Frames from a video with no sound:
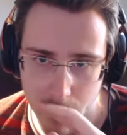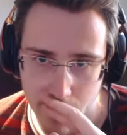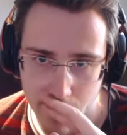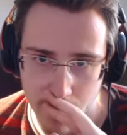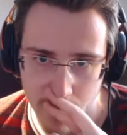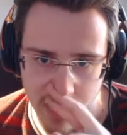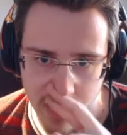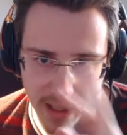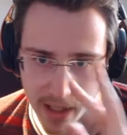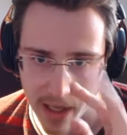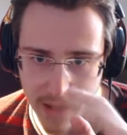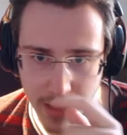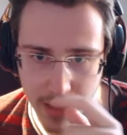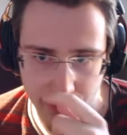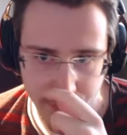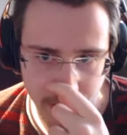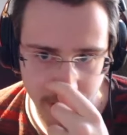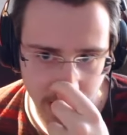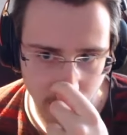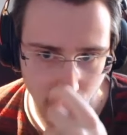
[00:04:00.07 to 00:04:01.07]
Okay, I, I
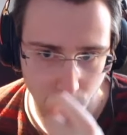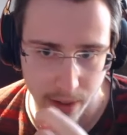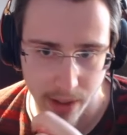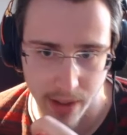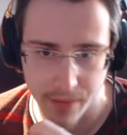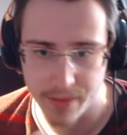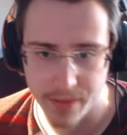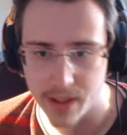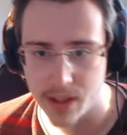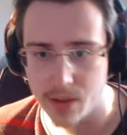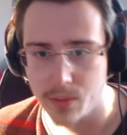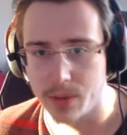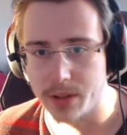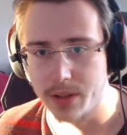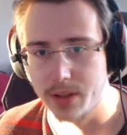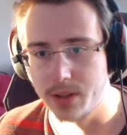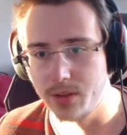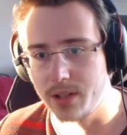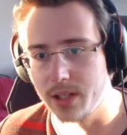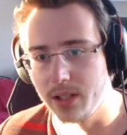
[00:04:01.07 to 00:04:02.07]
think I win. I think I
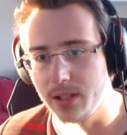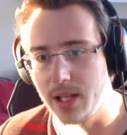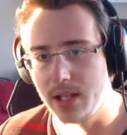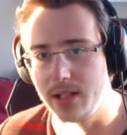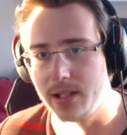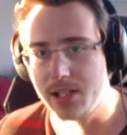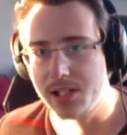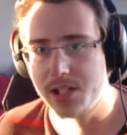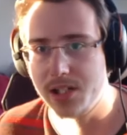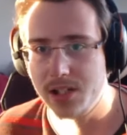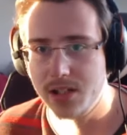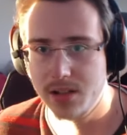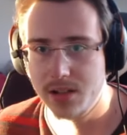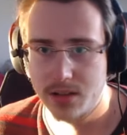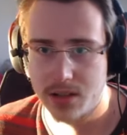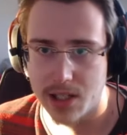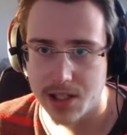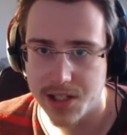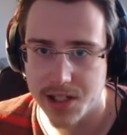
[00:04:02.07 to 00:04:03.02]
win. Okay, that, that's that's